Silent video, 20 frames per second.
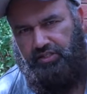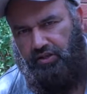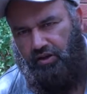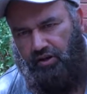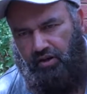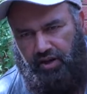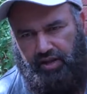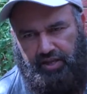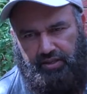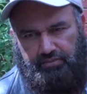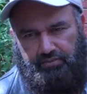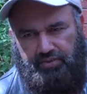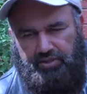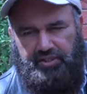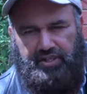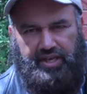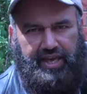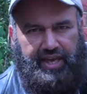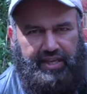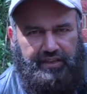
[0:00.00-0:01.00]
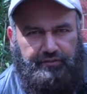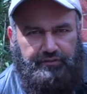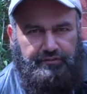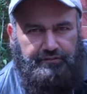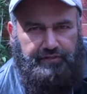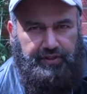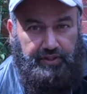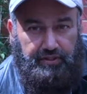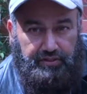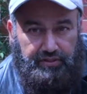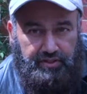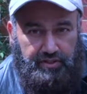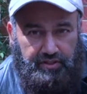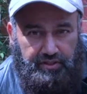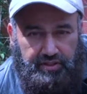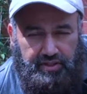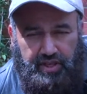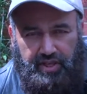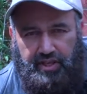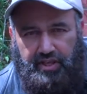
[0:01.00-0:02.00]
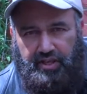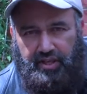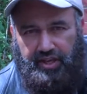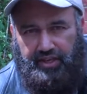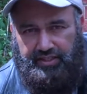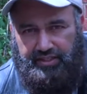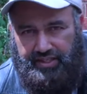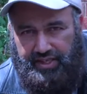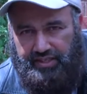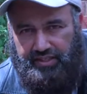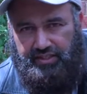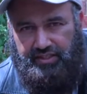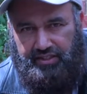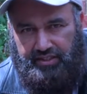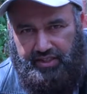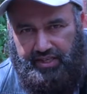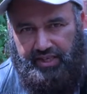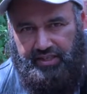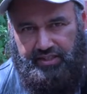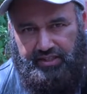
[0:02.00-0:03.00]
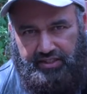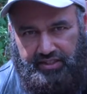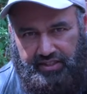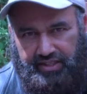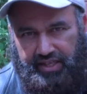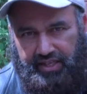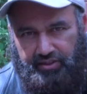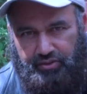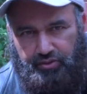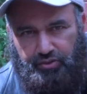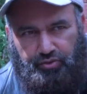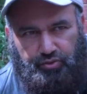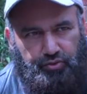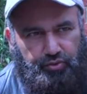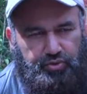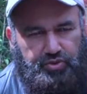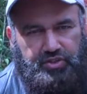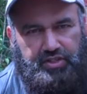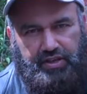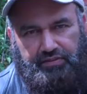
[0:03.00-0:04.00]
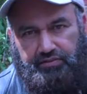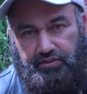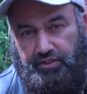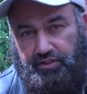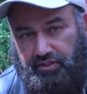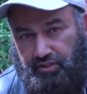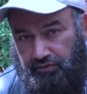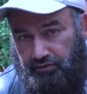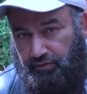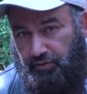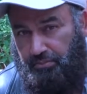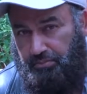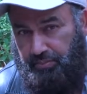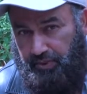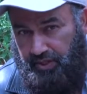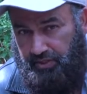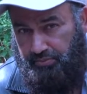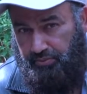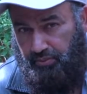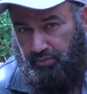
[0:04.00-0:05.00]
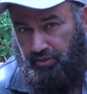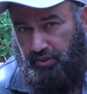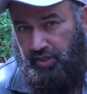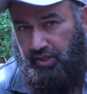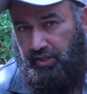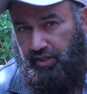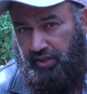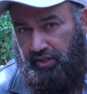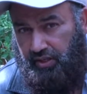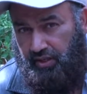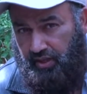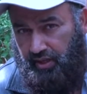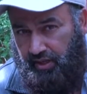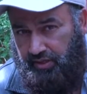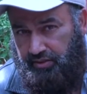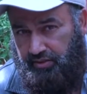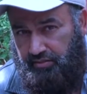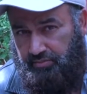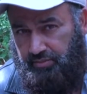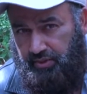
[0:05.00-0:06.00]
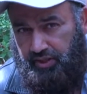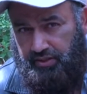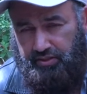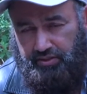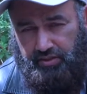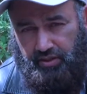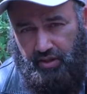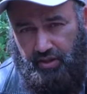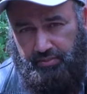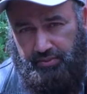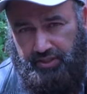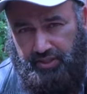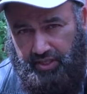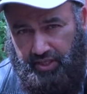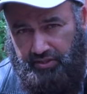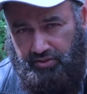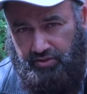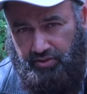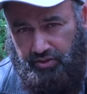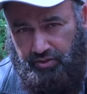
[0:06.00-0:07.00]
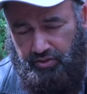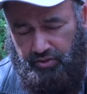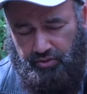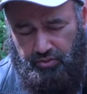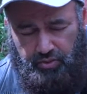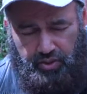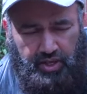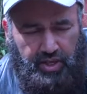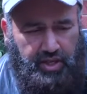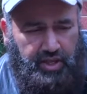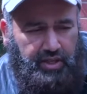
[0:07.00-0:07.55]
times and filtered again and again and again through 7 different people in London by the time it gets to you.